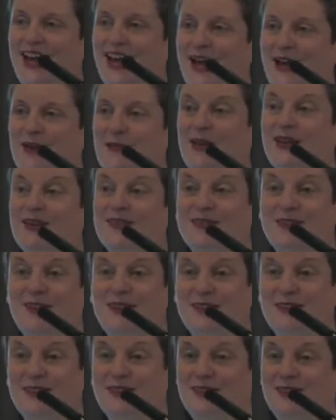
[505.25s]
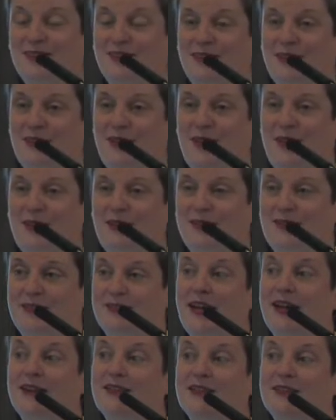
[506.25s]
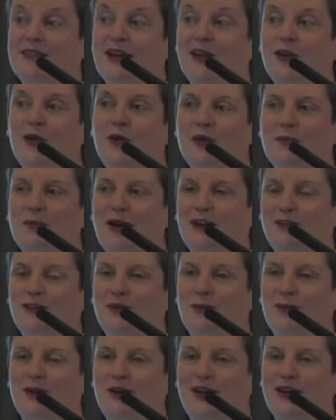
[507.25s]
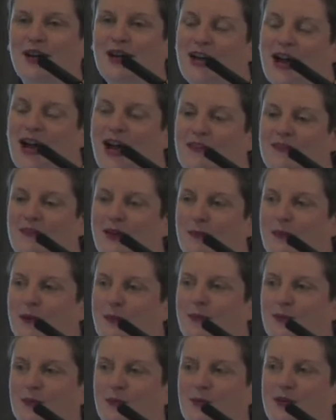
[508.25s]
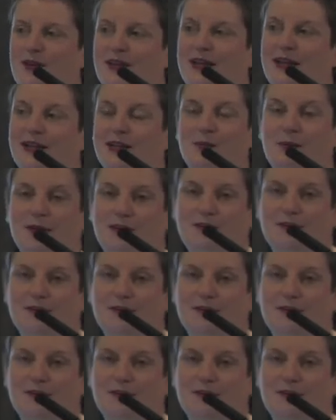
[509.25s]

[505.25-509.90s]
Um, in certain uh, societies, like going back to work, I felt people were a little bit